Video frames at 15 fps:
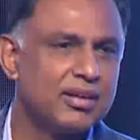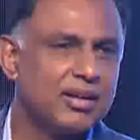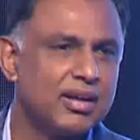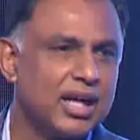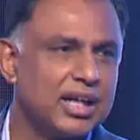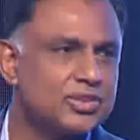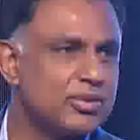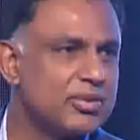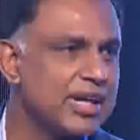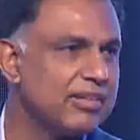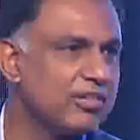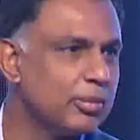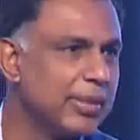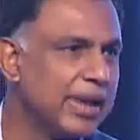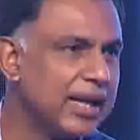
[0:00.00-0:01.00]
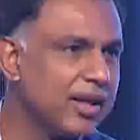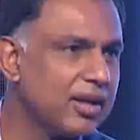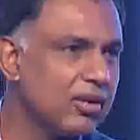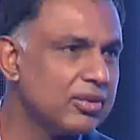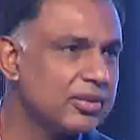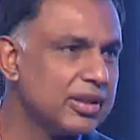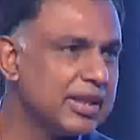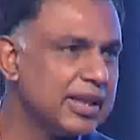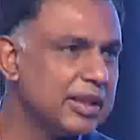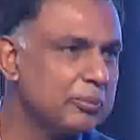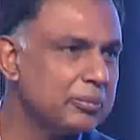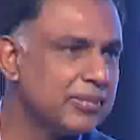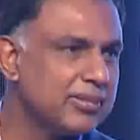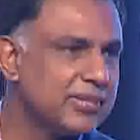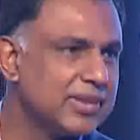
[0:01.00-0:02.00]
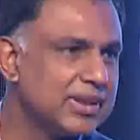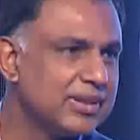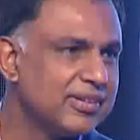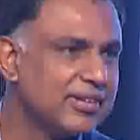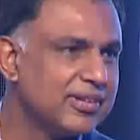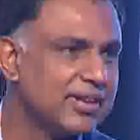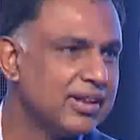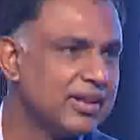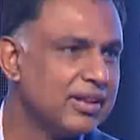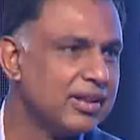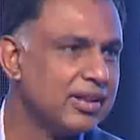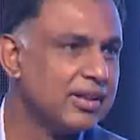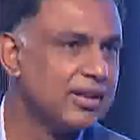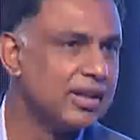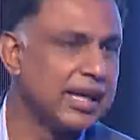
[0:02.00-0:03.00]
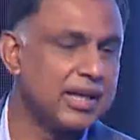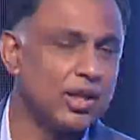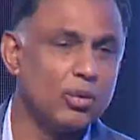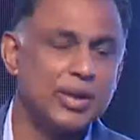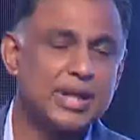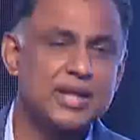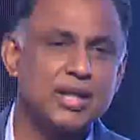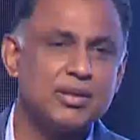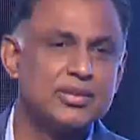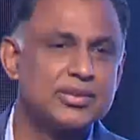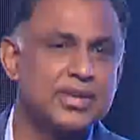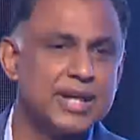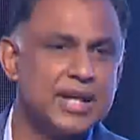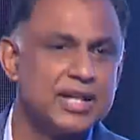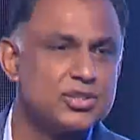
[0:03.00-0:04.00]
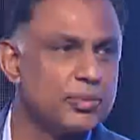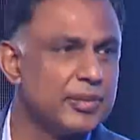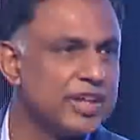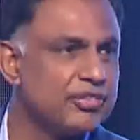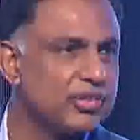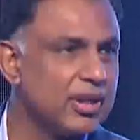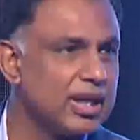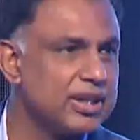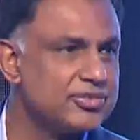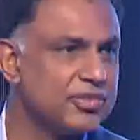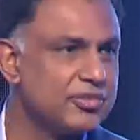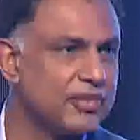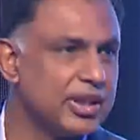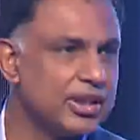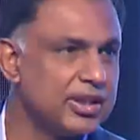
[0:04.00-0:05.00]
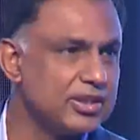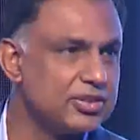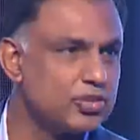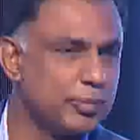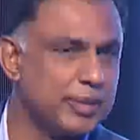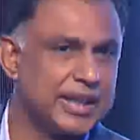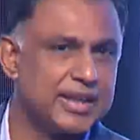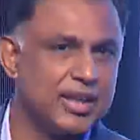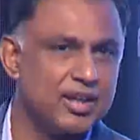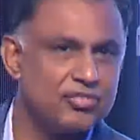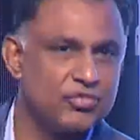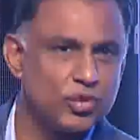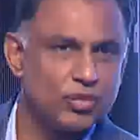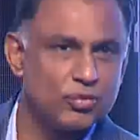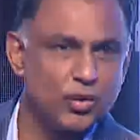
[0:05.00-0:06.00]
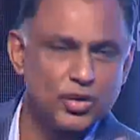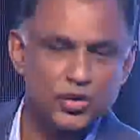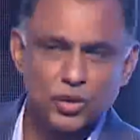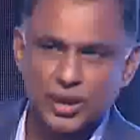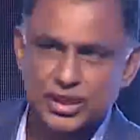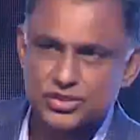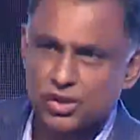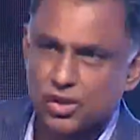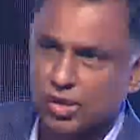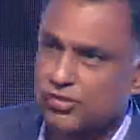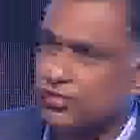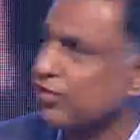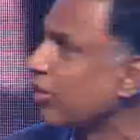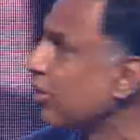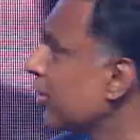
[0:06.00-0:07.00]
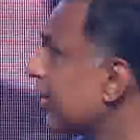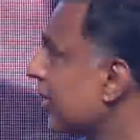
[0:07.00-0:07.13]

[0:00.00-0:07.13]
I should travel by air all the time. And now I travel 3 days a week for the last 15 years. So be careful of what you ask God for.